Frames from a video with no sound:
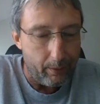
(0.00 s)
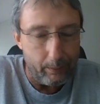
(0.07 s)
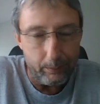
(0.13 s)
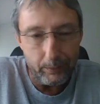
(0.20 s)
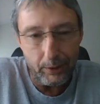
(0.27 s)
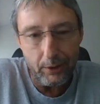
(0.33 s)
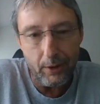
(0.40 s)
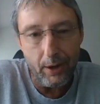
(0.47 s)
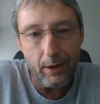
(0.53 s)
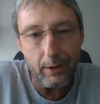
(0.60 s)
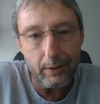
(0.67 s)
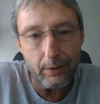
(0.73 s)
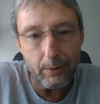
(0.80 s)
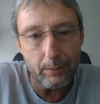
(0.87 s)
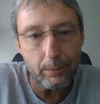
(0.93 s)
talk
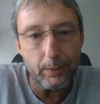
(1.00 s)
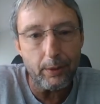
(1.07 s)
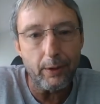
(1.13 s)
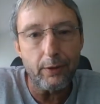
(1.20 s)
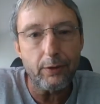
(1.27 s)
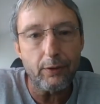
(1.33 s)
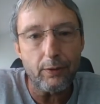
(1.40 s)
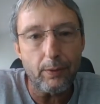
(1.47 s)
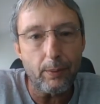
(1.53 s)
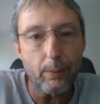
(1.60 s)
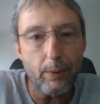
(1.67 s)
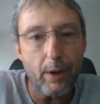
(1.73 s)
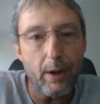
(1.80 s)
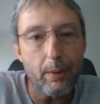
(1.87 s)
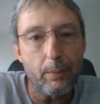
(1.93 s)
group list for
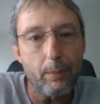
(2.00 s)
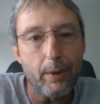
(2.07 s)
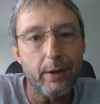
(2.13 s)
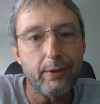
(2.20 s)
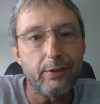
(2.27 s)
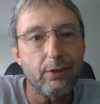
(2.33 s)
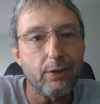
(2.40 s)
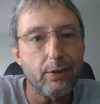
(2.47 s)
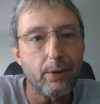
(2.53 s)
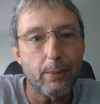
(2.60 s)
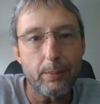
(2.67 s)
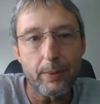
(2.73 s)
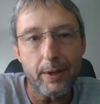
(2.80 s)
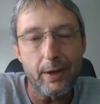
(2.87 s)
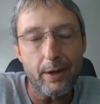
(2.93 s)
Grandmaster,
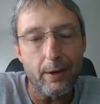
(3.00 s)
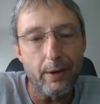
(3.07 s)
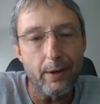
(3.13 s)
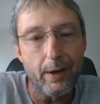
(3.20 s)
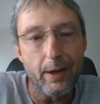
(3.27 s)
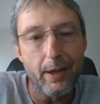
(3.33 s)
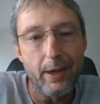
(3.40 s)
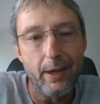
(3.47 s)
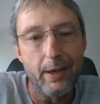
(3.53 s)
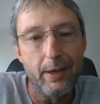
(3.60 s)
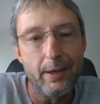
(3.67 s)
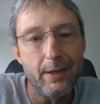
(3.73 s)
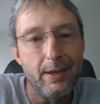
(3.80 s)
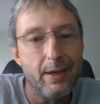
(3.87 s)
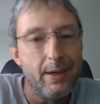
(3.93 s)
PRN,
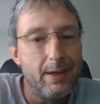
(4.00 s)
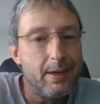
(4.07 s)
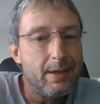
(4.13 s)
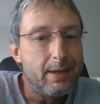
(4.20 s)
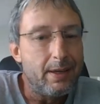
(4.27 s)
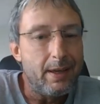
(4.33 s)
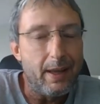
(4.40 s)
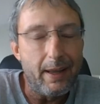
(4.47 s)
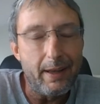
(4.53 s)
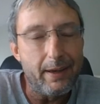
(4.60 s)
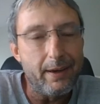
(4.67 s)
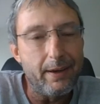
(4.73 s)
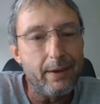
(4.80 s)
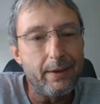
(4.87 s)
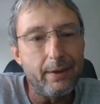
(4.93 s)

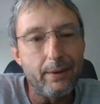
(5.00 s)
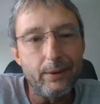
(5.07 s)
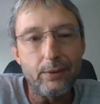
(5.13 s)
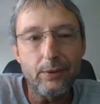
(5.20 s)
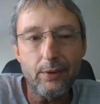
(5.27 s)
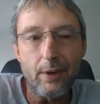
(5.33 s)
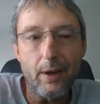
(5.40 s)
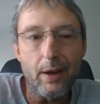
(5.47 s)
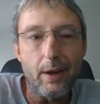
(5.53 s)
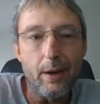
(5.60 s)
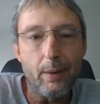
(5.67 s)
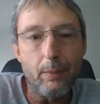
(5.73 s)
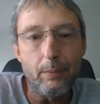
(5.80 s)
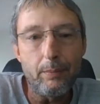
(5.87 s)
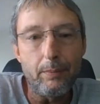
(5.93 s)
any of those.
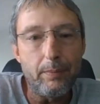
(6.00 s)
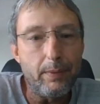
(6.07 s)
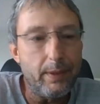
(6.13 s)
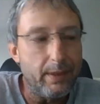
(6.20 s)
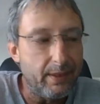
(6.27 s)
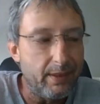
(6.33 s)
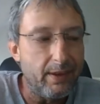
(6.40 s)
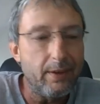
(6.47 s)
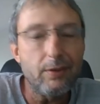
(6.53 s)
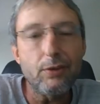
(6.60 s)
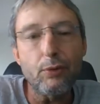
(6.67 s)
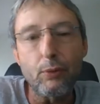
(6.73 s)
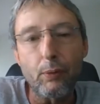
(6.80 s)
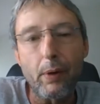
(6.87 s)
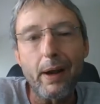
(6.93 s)
This
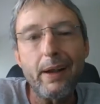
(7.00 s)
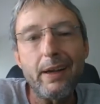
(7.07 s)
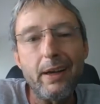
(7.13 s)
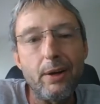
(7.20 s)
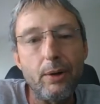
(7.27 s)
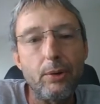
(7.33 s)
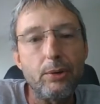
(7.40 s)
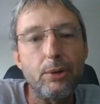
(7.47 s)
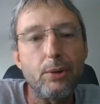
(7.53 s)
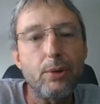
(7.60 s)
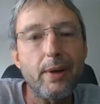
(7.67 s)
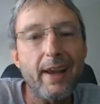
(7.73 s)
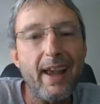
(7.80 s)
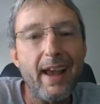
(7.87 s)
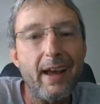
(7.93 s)
radio, you
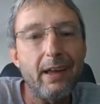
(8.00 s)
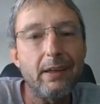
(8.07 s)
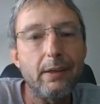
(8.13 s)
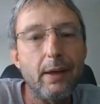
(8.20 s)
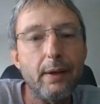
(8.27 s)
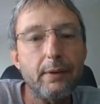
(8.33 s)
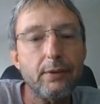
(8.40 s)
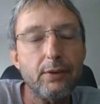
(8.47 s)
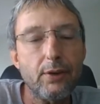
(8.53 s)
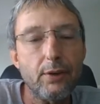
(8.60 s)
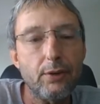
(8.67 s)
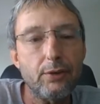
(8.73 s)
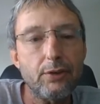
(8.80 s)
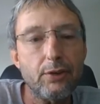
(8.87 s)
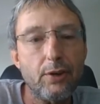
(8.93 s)
cannot
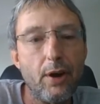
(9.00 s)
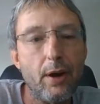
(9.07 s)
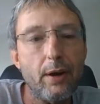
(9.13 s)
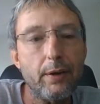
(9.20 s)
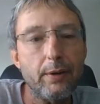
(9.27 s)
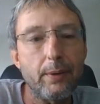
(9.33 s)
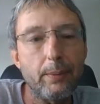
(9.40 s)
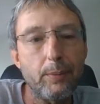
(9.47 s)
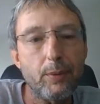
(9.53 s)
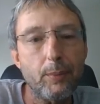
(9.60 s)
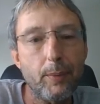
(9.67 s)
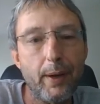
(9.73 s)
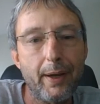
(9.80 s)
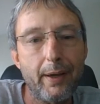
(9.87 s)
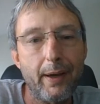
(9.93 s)
search talk groups
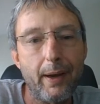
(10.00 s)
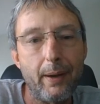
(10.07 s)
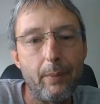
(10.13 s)
by name